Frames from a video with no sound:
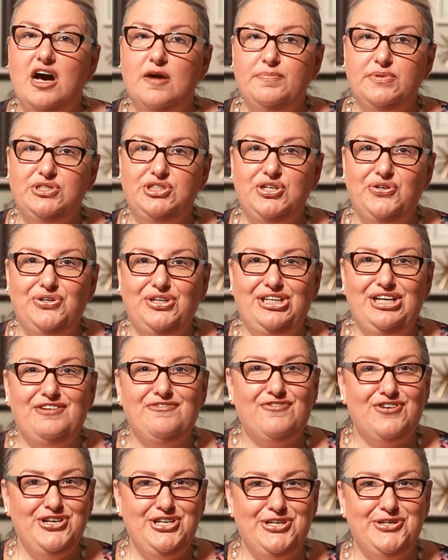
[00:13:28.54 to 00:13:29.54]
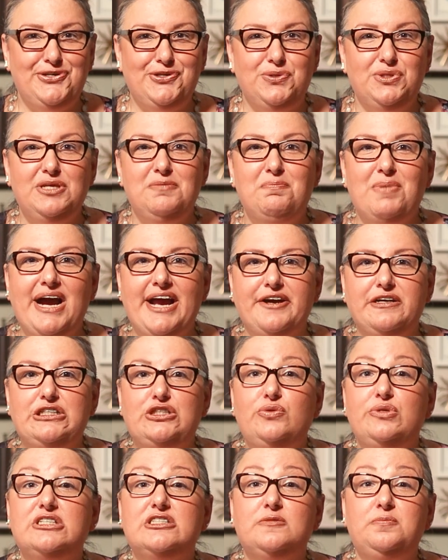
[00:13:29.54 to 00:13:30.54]
opportunity for you, the buyer,
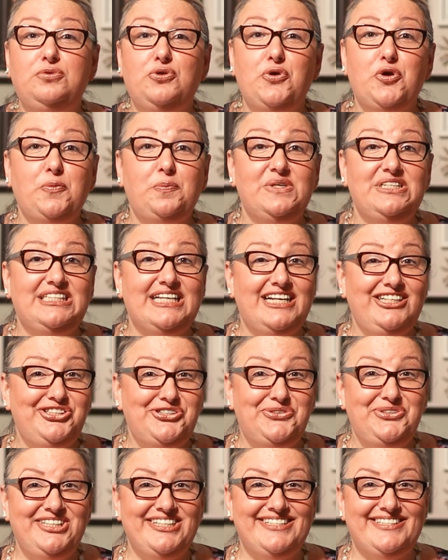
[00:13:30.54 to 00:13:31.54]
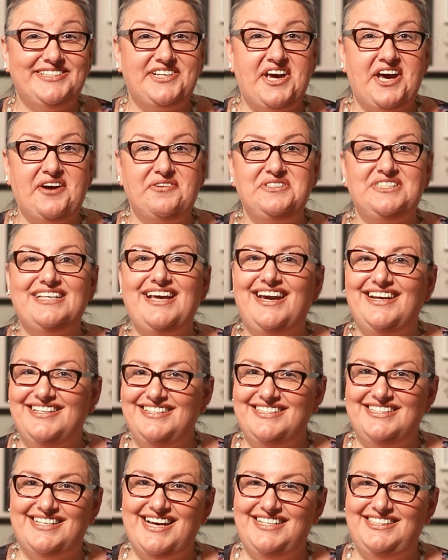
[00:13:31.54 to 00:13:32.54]
to explore potential discounts and
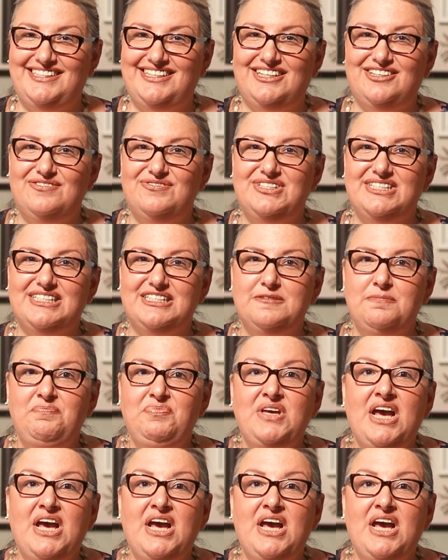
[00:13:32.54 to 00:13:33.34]
incentives.